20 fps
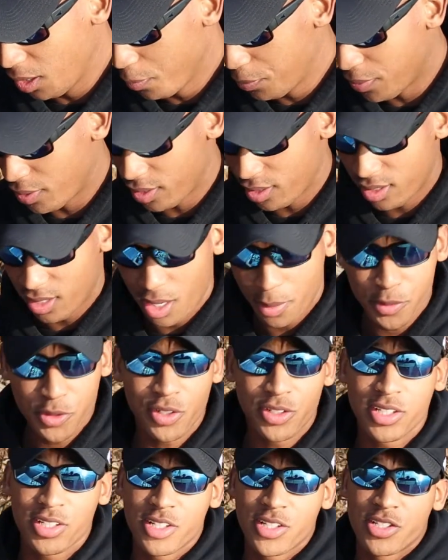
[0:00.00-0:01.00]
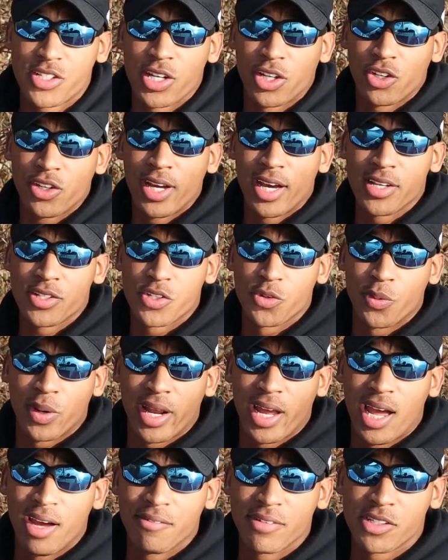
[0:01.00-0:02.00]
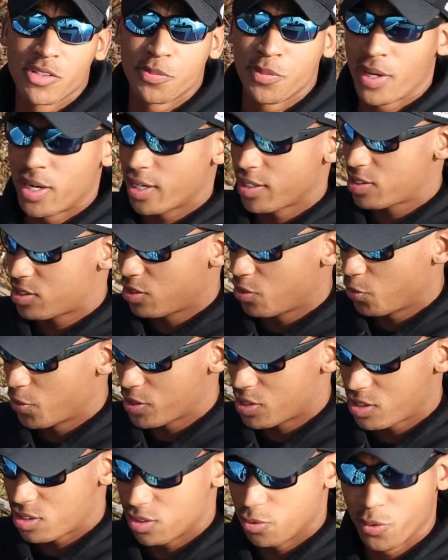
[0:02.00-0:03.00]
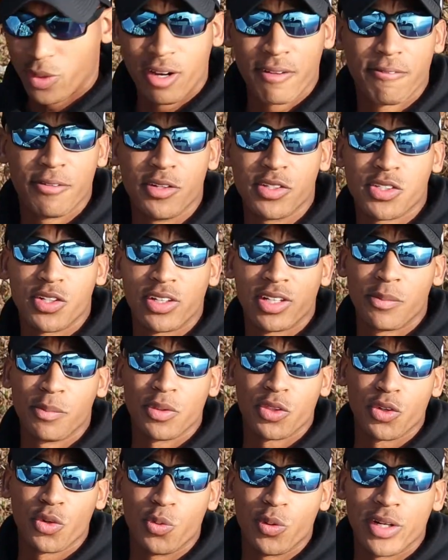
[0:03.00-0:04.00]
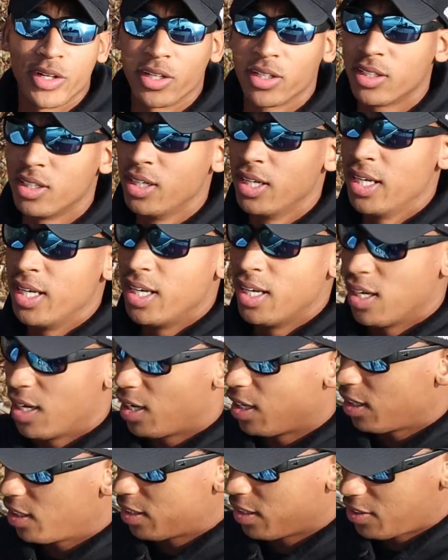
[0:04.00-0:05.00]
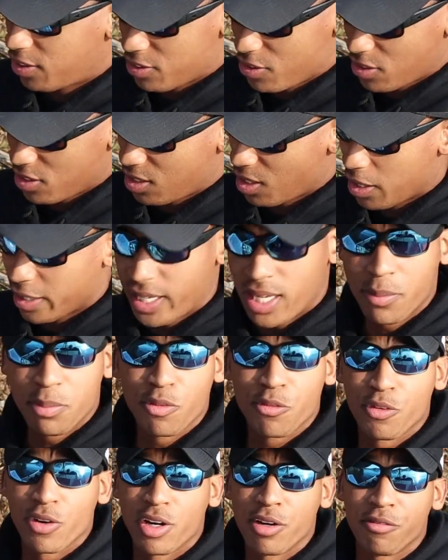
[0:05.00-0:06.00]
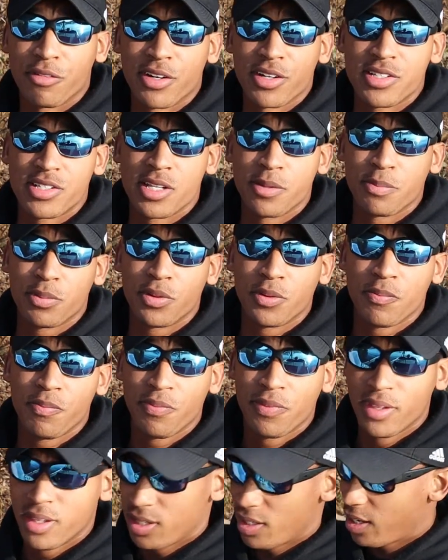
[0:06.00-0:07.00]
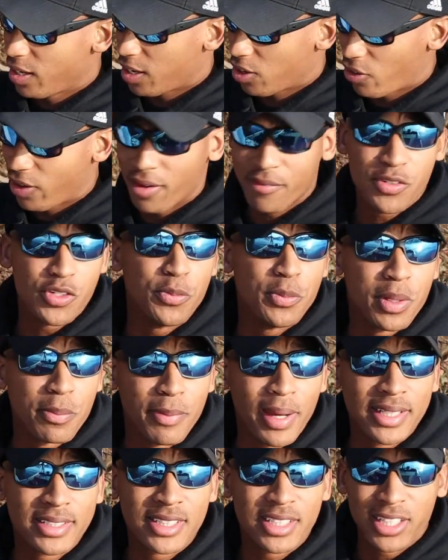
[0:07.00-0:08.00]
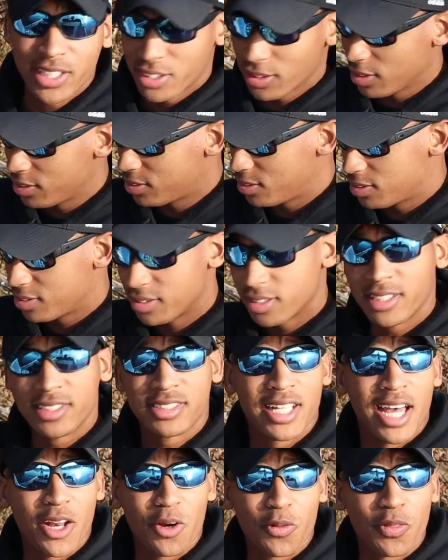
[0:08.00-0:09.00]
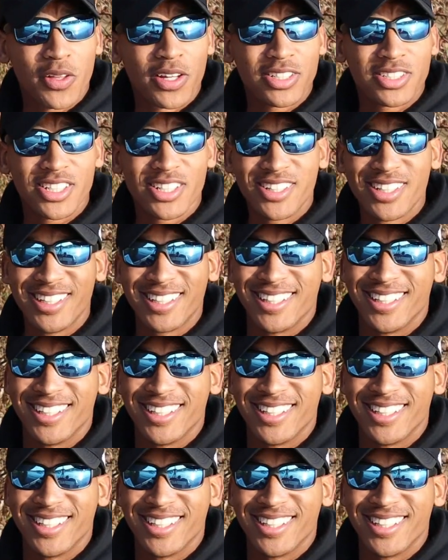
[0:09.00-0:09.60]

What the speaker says: But I'm just going to take you guys through what I have in this box. What I feel is going to get me through the winter. I keep it very simple. I don't have too many baits in here. At least I don't think so.